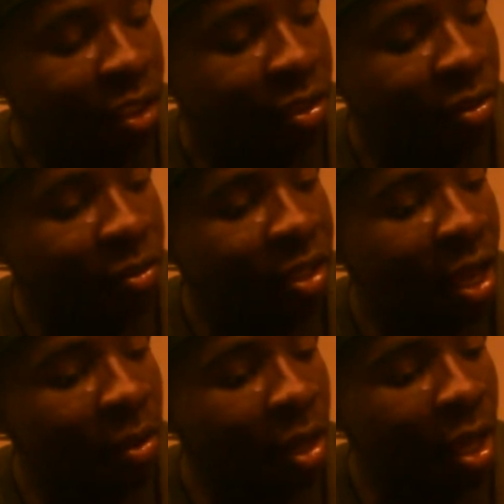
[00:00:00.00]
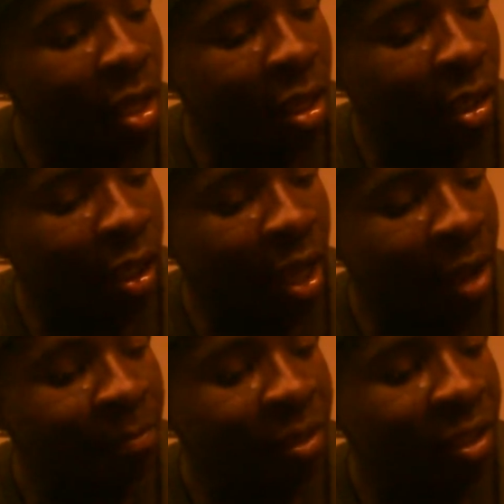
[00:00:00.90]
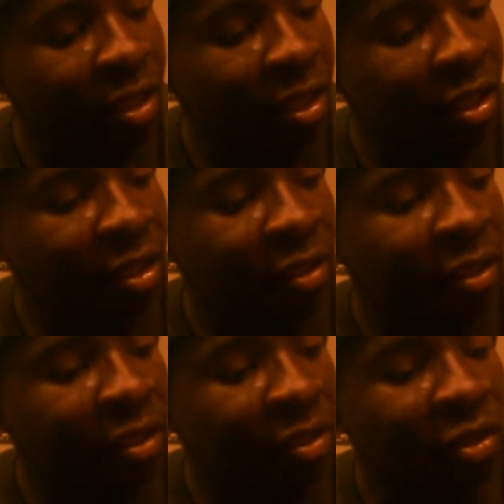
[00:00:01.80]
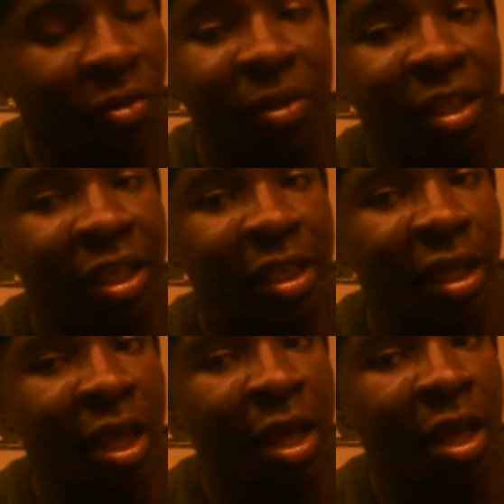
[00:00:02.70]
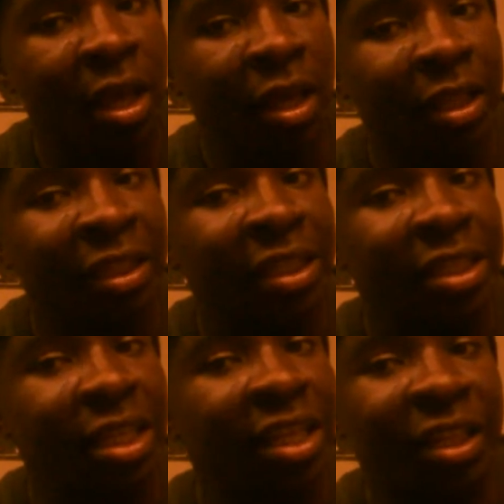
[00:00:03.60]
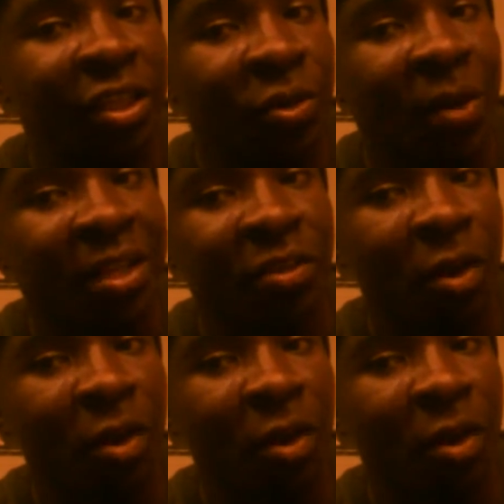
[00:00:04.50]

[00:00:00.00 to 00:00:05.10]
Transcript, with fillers: Turns out, uh, I'm in the currently uh, enlisted in the U.S.